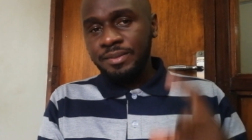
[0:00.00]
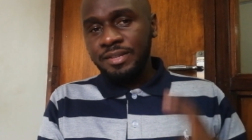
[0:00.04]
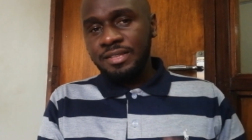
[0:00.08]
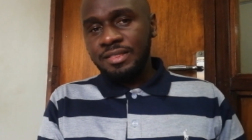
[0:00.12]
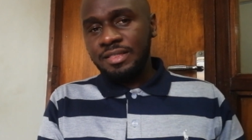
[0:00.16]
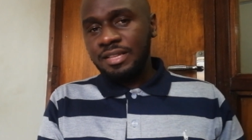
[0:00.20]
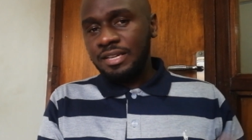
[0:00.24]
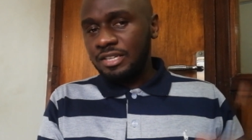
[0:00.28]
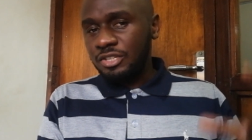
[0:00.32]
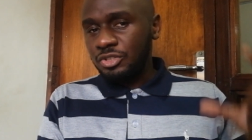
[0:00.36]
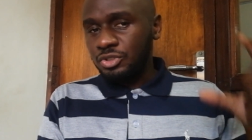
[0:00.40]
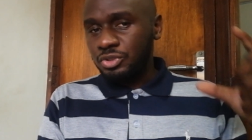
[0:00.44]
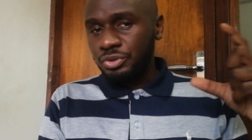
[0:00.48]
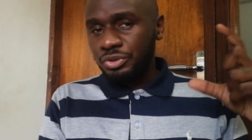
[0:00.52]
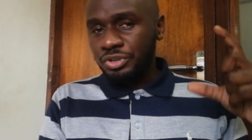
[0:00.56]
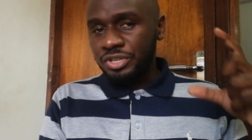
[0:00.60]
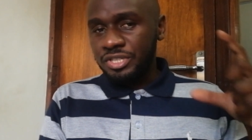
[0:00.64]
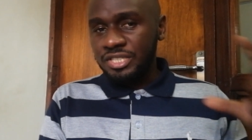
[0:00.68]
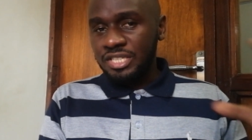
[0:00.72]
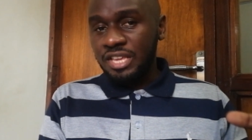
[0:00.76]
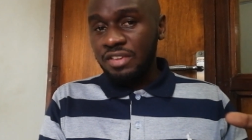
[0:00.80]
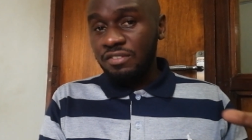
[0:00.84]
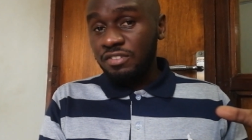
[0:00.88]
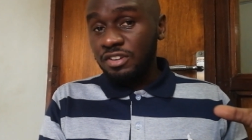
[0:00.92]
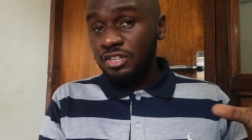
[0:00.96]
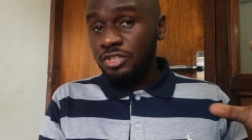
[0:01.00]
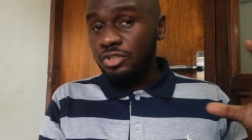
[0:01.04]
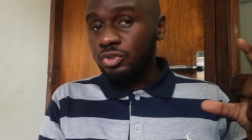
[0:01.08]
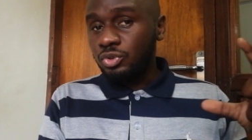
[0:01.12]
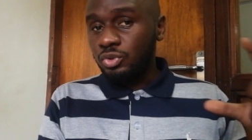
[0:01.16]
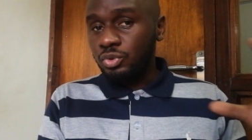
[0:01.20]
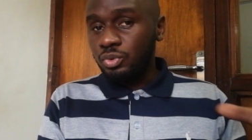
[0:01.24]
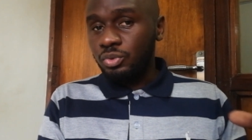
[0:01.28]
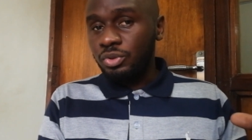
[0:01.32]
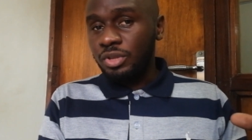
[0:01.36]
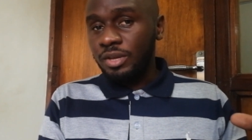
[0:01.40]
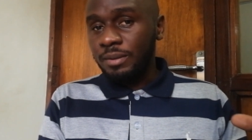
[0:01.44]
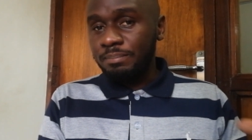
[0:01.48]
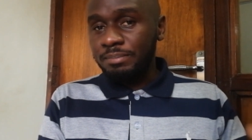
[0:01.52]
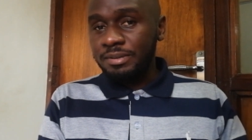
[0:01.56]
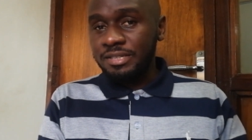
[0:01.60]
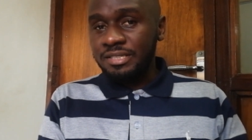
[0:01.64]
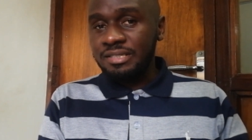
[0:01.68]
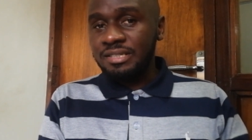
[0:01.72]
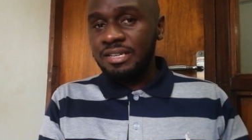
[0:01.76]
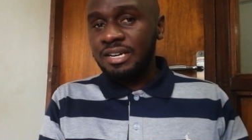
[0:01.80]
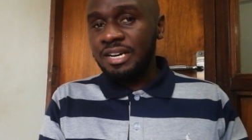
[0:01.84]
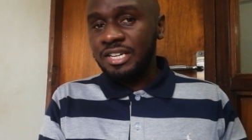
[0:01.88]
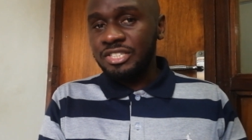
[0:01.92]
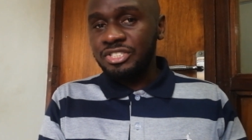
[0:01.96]
that is always given to the
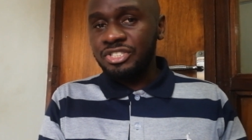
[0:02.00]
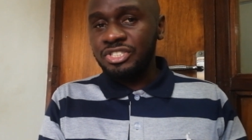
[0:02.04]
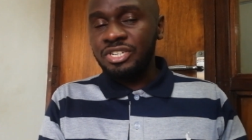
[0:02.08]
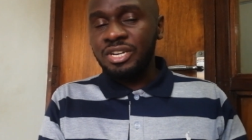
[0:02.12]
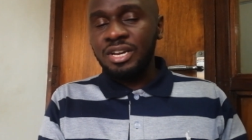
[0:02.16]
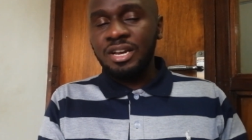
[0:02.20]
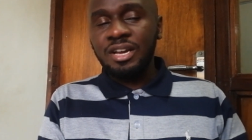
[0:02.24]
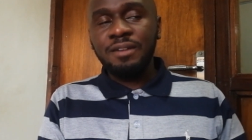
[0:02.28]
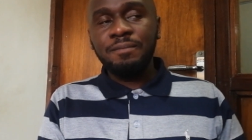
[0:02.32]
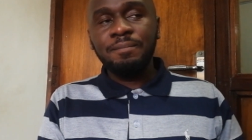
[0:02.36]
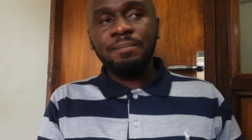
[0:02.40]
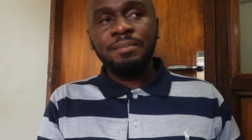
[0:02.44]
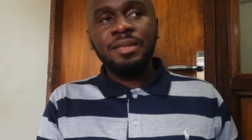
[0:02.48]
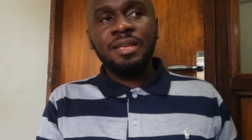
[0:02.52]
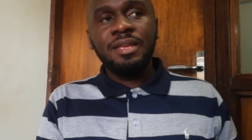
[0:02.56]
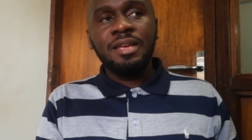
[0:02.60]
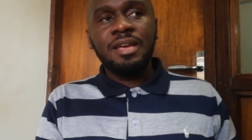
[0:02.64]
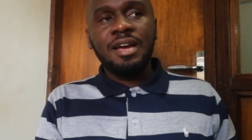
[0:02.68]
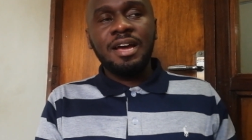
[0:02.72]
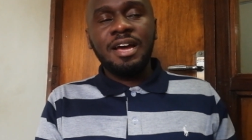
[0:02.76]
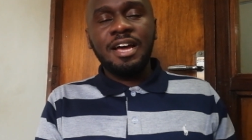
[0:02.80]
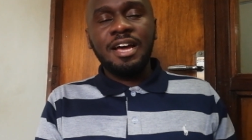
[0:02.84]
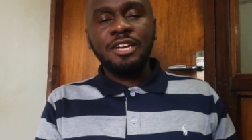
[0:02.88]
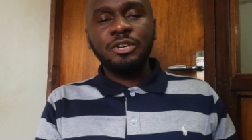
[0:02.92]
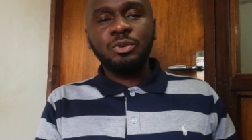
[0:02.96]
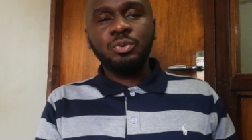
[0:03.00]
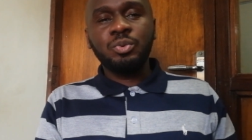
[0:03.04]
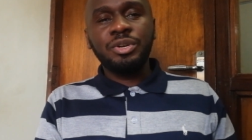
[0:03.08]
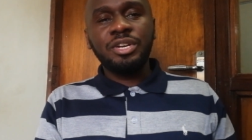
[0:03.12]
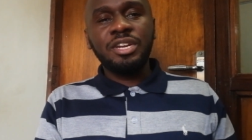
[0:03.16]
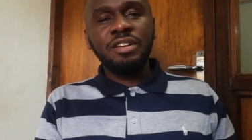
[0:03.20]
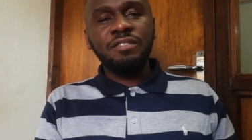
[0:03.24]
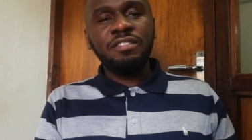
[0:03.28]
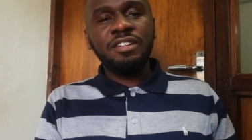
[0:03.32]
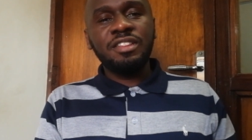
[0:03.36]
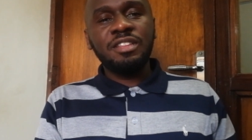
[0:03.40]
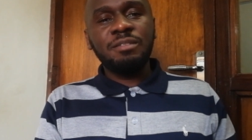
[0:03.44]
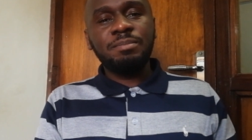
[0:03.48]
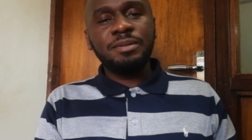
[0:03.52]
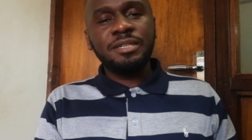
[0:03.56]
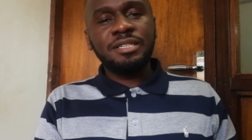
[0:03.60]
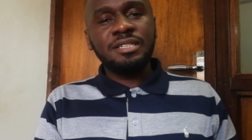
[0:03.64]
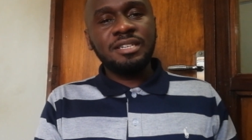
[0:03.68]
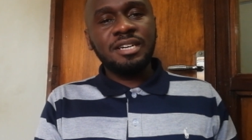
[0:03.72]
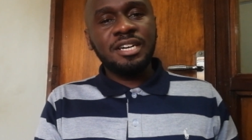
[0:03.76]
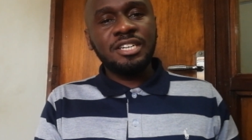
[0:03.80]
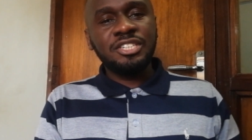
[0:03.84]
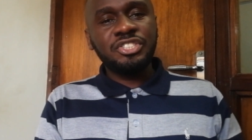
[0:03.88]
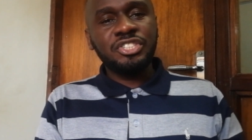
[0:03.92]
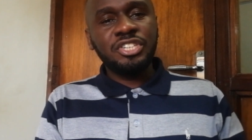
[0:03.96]
petty cashier and whenever the petty
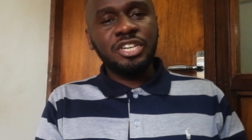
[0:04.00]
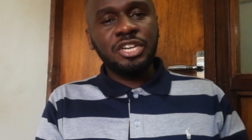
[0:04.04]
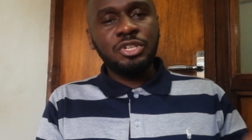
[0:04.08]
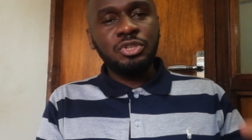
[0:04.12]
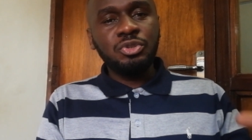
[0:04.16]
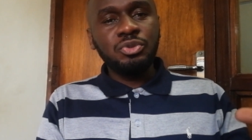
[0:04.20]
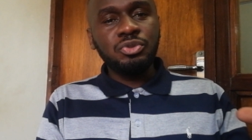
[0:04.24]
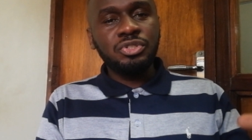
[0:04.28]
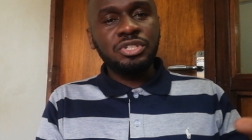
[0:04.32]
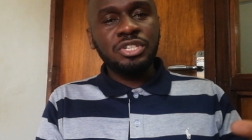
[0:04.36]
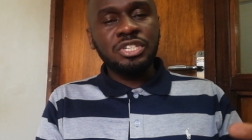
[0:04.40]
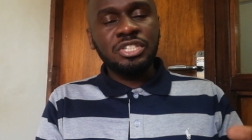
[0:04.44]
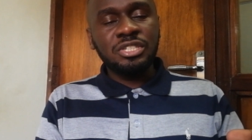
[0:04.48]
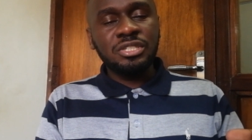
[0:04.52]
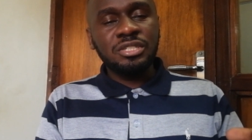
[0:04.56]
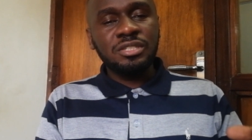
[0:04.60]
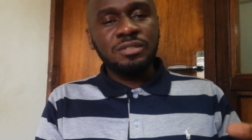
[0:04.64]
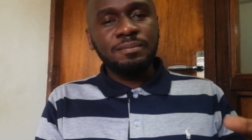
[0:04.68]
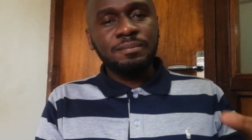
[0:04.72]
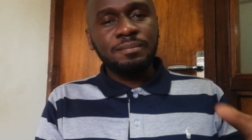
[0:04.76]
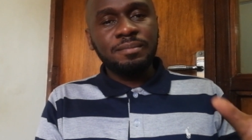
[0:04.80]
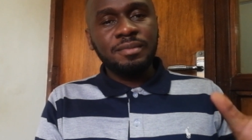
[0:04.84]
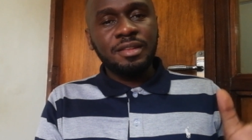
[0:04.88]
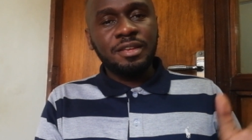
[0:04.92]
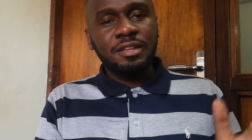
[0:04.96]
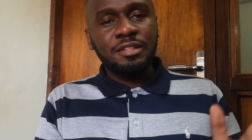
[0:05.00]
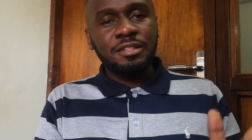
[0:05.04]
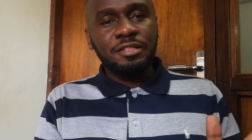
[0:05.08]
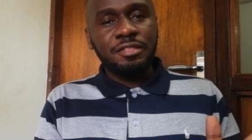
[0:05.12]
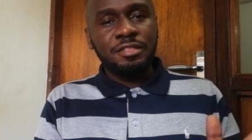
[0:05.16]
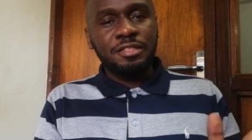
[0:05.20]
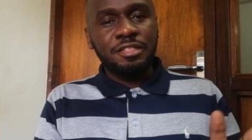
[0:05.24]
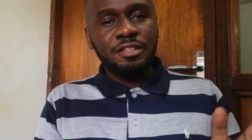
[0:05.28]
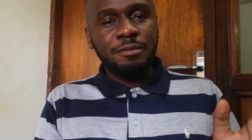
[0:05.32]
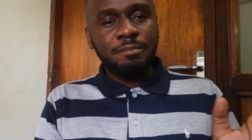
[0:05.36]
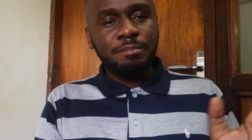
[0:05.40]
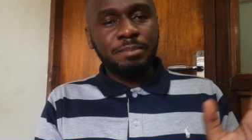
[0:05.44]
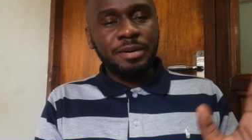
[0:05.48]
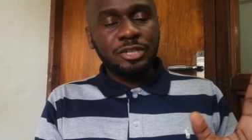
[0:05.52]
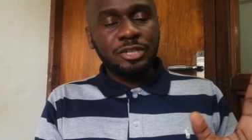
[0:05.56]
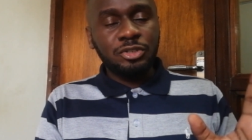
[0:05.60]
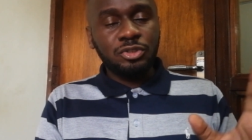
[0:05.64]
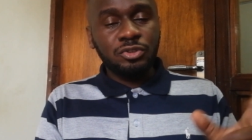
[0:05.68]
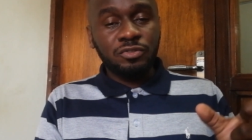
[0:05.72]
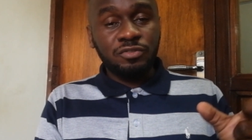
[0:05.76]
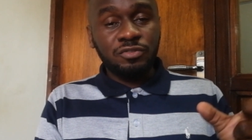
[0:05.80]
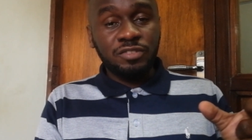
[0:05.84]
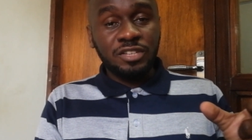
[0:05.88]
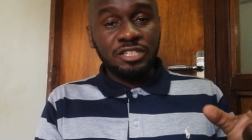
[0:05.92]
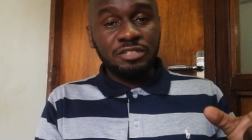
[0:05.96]
cashier uses the part
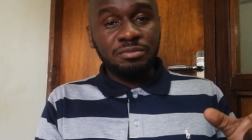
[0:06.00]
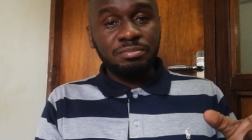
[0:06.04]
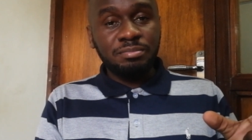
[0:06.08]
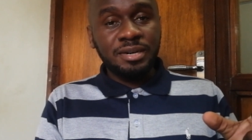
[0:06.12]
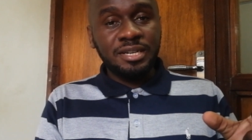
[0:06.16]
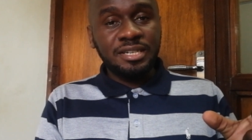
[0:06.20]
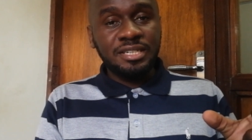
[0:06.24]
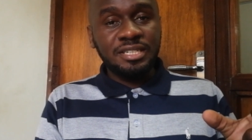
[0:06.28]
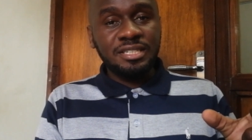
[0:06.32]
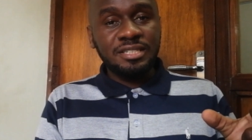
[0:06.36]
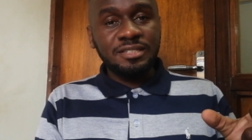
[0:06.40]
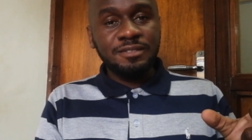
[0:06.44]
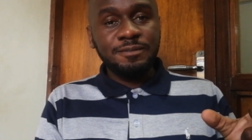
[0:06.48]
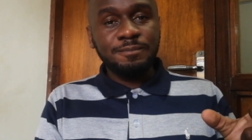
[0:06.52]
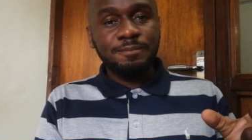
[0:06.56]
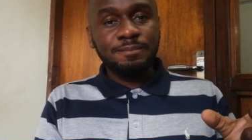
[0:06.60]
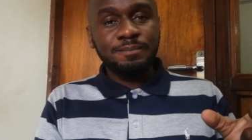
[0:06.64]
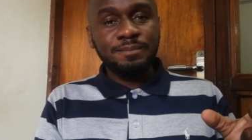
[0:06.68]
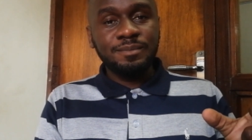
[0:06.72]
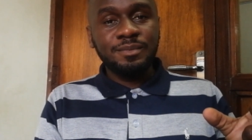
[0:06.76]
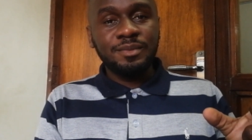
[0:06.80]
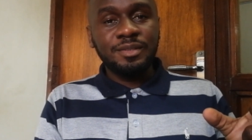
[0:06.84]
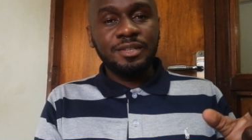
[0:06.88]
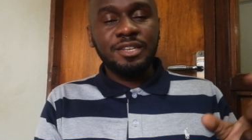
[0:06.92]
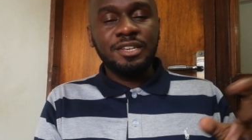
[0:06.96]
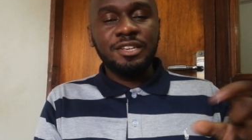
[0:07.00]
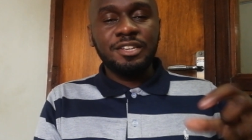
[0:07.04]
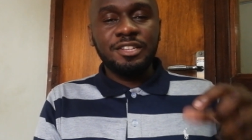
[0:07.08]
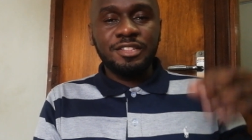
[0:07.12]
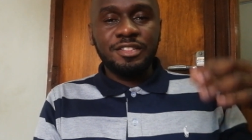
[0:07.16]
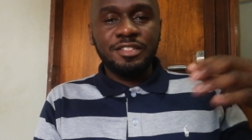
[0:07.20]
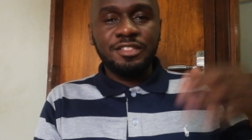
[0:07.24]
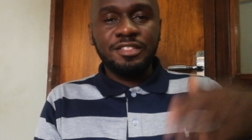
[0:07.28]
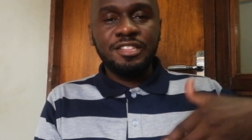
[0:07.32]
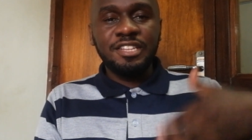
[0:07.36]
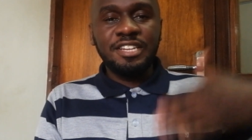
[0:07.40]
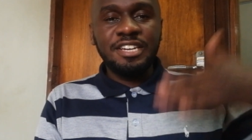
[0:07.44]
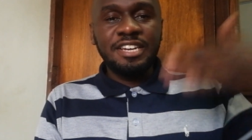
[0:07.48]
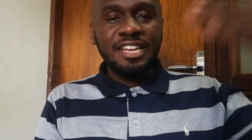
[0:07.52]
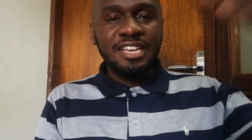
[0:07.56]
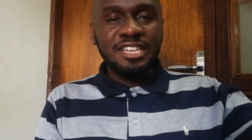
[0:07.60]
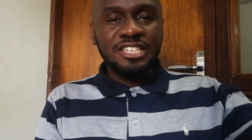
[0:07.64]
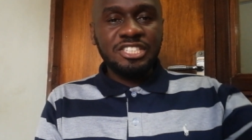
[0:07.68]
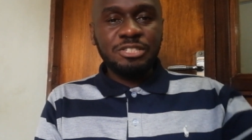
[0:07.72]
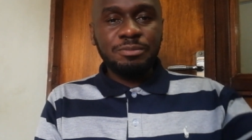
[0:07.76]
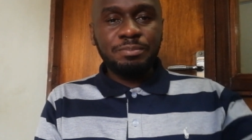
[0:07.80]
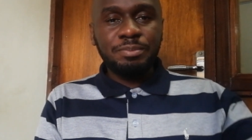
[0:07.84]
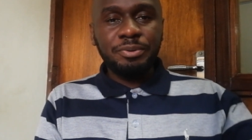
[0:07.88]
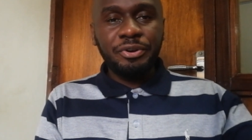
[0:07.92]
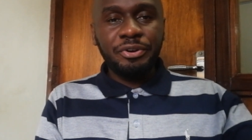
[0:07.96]
of that money the
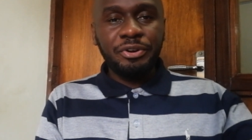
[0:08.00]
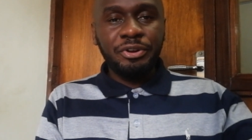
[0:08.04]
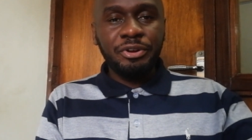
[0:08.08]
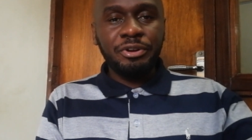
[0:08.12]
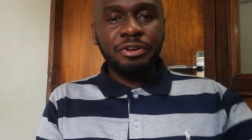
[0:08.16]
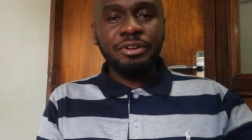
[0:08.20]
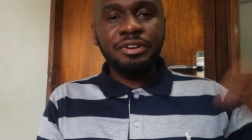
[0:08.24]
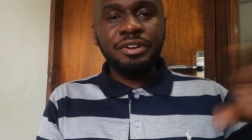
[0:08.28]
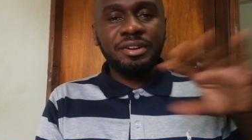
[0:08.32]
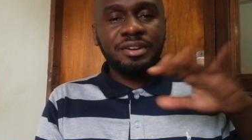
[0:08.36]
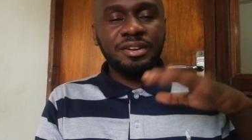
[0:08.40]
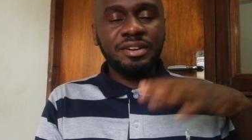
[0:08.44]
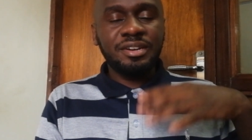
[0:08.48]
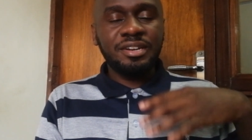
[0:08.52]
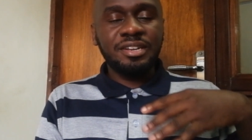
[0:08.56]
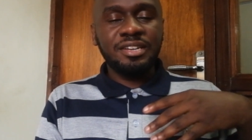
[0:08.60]
next period